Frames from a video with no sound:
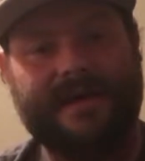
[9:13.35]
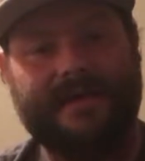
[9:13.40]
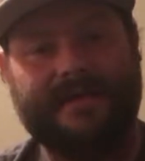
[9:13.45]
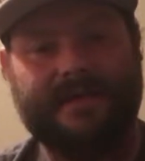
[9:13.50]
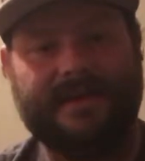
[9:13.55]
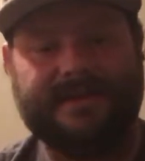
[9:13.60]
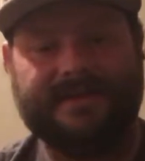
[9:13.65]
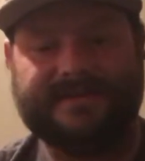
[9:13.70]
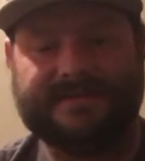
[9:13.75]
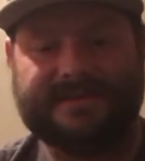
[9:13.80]

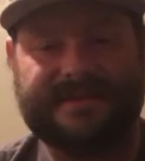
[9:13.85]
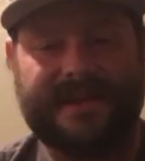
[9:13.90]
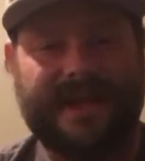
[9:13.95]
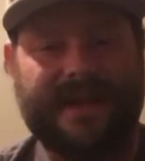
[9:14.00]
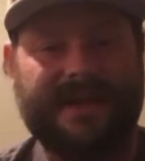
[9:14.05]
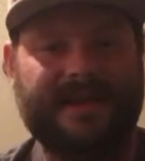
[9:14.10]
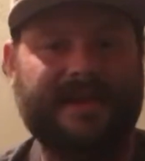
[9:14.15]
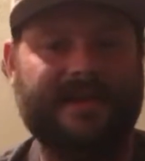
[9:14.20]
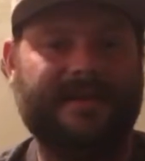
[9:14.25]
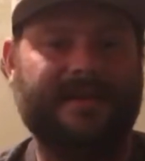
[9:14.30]
the
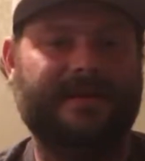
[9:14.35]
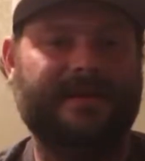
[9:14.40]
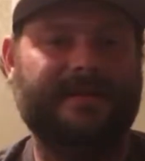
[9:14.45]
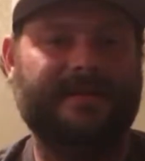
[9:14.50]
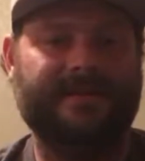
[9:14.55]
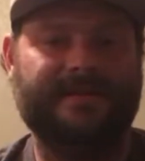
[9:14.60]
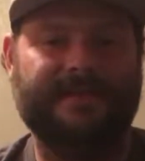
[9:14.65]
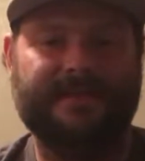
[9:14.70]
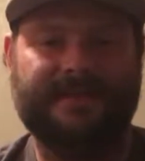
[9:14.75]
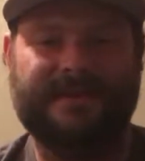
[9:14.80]
aesthetic,
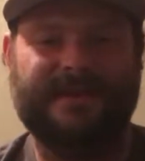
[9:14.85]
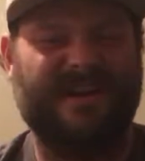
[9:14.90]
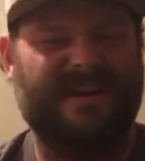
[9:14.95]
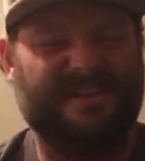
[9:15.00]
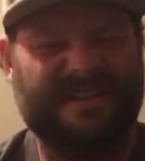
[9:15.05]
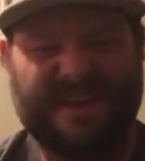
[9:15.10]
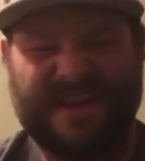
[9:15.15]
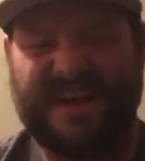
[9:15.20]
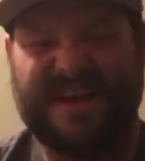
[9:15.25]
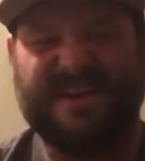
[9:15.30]
the
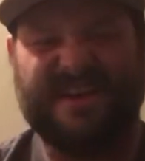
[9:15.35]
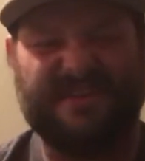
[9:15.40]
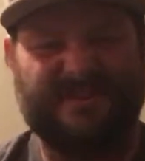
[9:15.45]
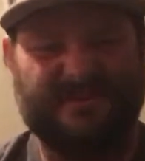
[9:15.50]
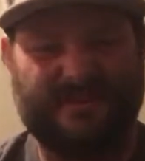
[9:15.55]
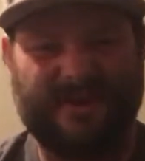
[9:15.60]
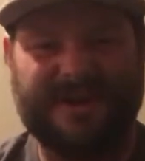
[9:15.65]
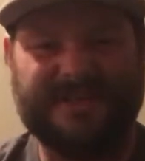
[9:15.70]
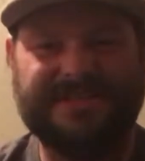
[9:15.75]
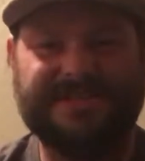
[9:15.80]
kind of
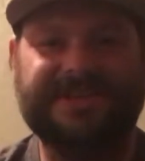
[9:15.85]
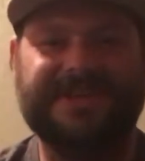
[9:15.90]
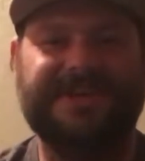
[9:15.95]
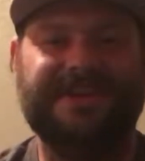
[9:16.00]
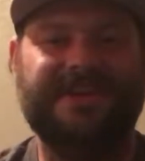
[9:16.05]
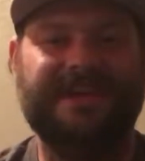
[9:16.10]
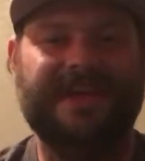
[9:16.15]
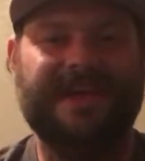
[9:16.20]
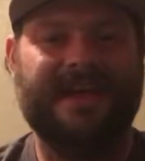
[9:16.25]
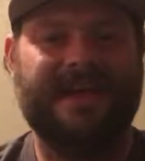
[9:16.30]

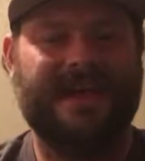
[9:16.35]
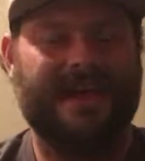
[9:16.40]
grungy